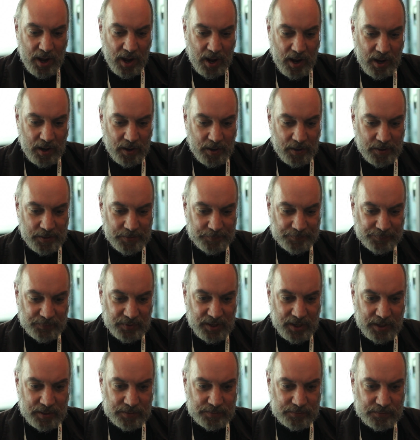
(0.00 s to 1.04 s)

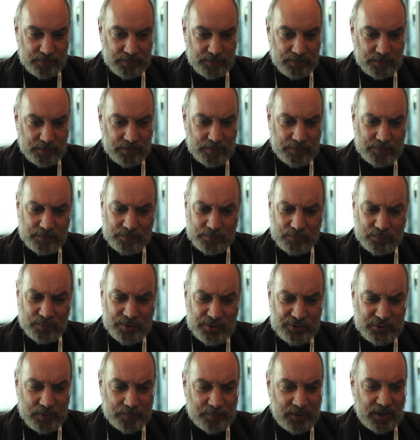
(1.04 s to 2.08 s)
And the
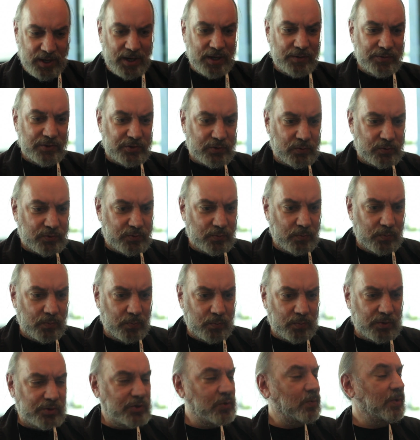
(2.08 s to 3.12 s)
reason behind this is
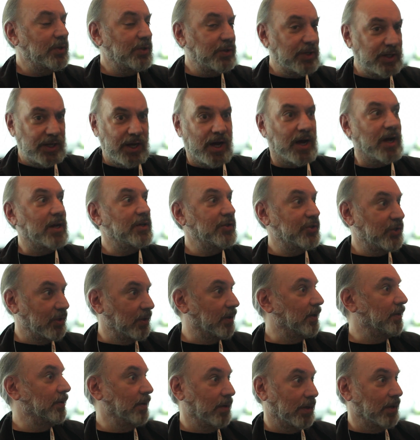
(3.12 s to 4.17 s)
we're doing DIs
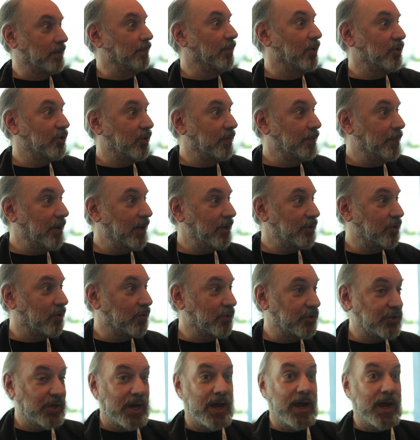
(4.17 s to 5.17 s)
on motion pictures,